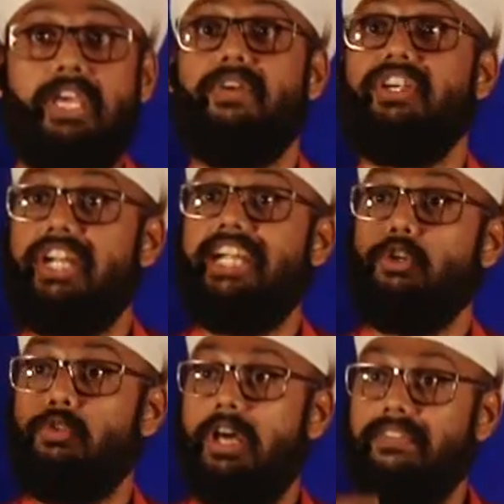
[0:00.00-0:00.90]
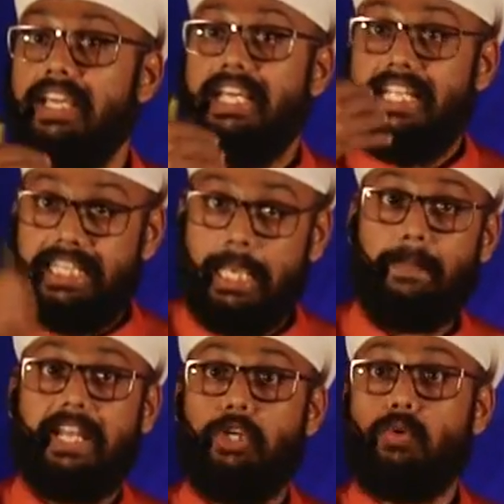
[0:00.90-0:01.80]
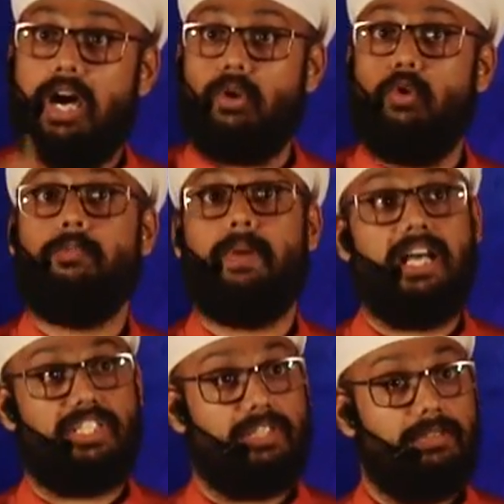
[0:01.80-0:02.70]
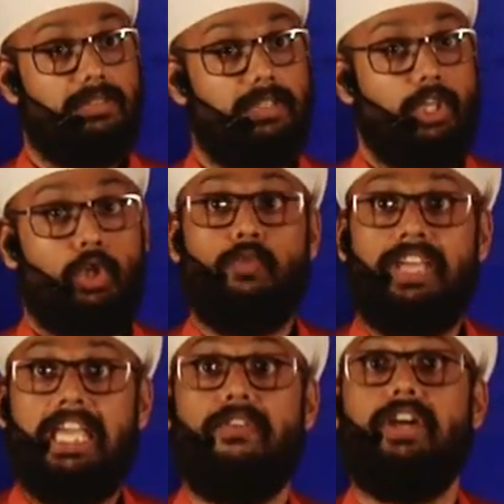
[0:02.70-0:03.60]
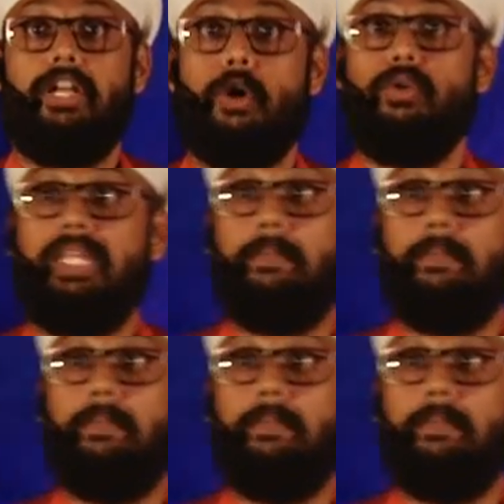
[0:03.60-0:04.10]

we even tried to delve deeper into our own past? Do we even know the